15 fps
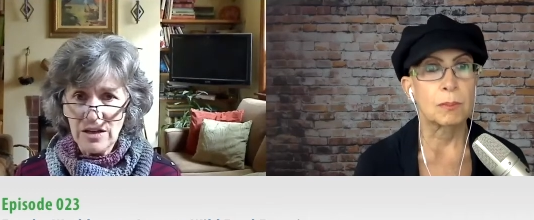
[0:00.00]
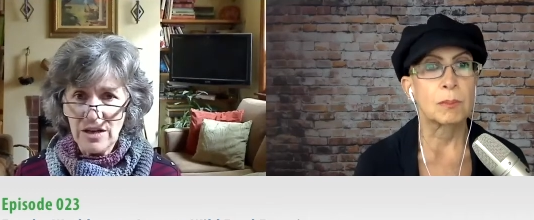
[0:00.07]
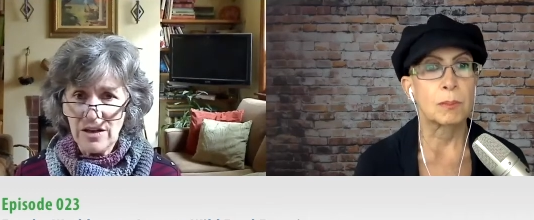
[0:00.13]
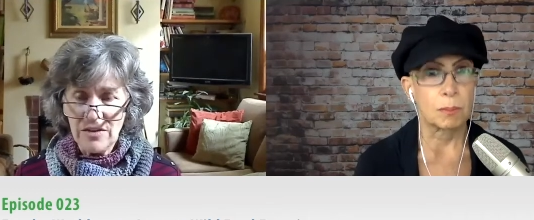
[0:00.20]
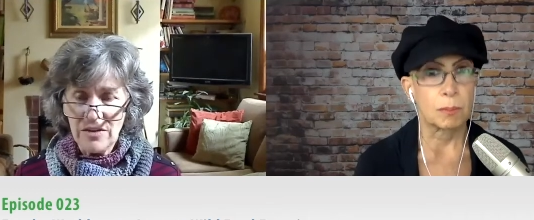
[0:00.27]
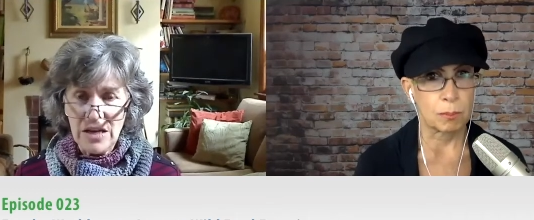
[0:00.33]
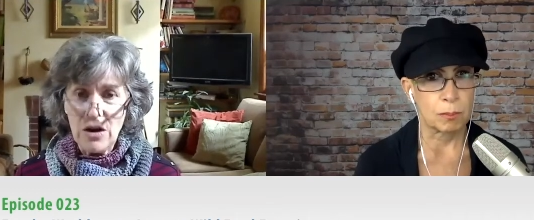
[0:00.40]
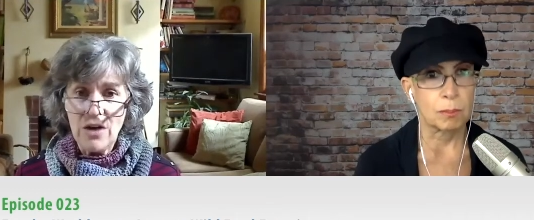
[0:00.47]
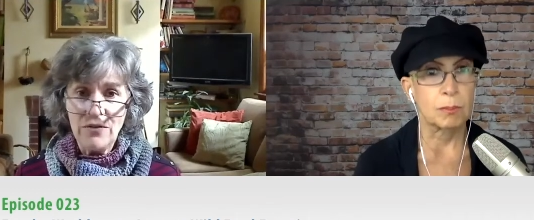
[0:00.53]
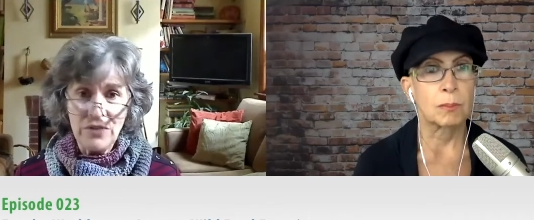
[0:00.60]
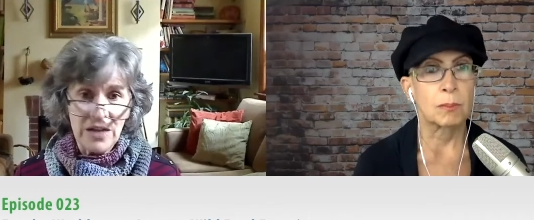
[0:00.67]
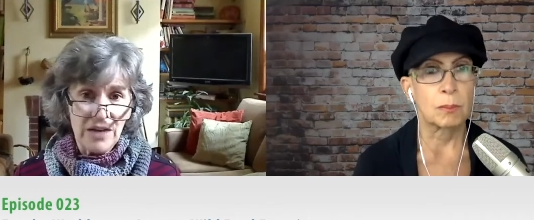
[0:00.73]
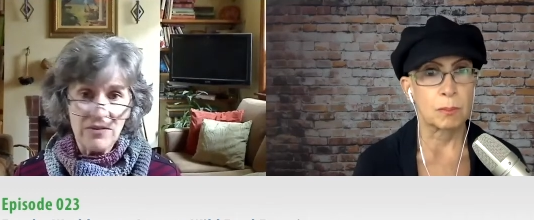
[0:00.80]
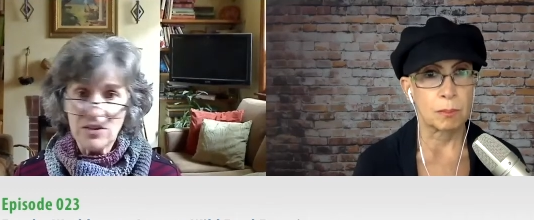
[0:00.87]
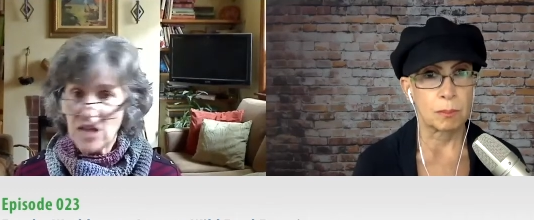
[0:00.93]
Speaker 1: Uh, they often
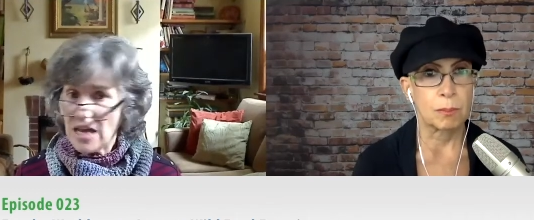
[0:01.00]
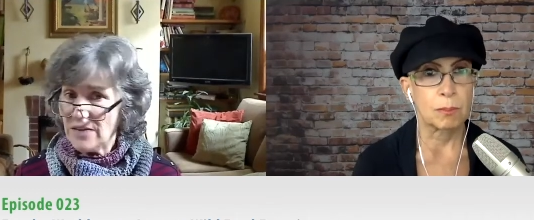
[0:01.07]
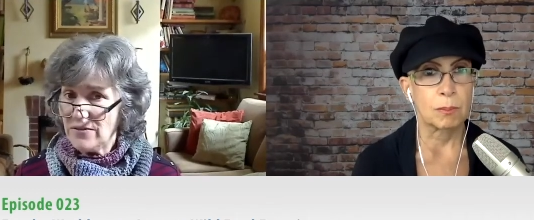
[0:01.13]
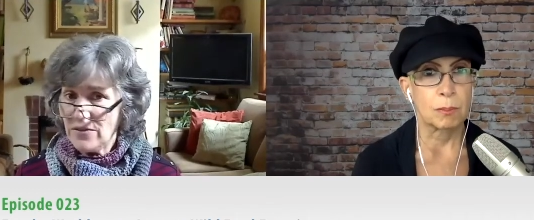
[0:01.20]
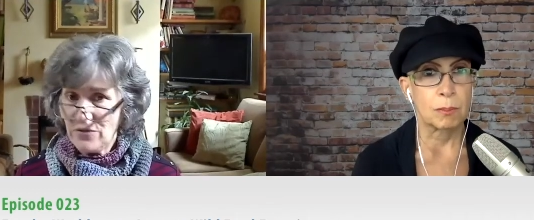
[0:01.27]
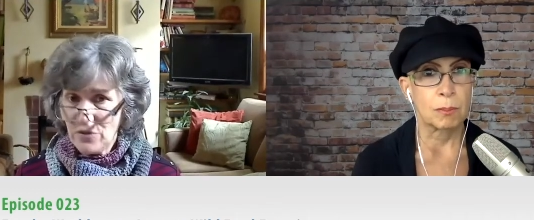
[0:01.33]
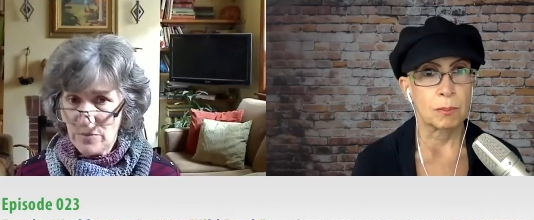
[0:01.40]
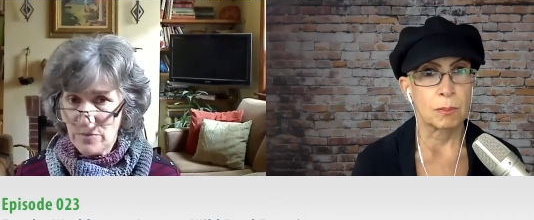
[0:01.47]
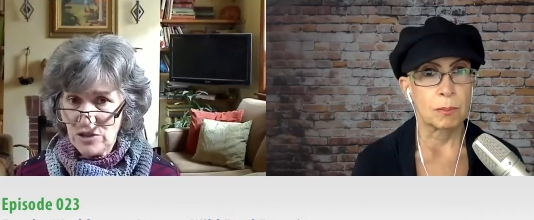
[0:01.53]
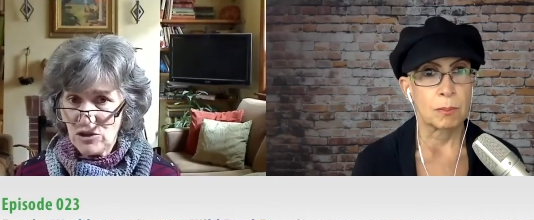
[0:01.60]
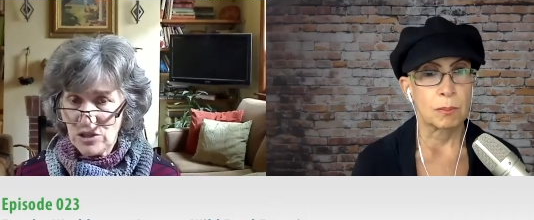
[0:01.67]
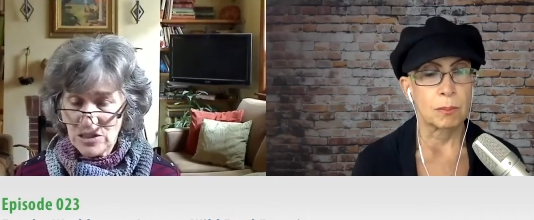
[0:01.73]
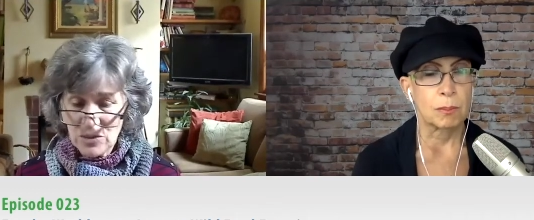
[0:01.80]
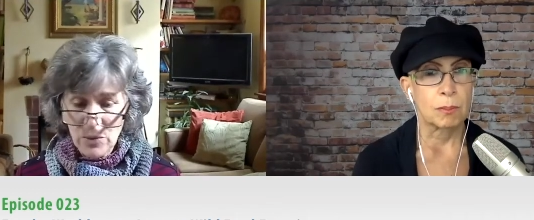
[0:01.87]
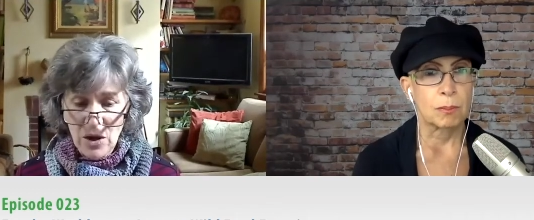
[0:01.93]
have a lot of
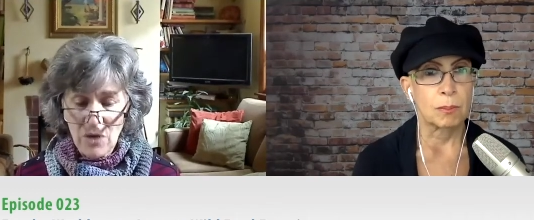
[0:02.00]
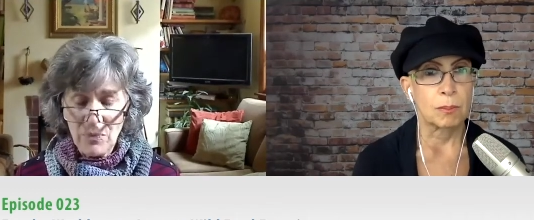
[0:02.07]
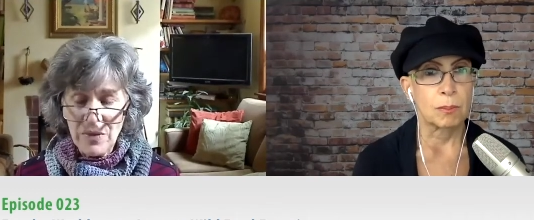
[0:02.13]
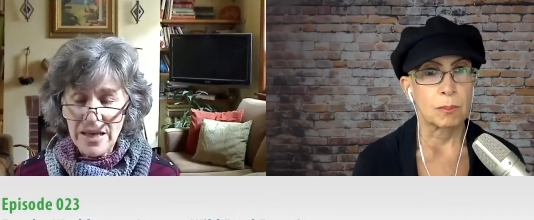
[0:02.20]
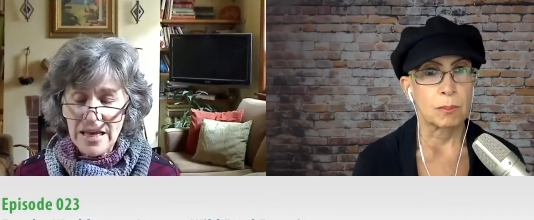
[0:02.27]
information as well.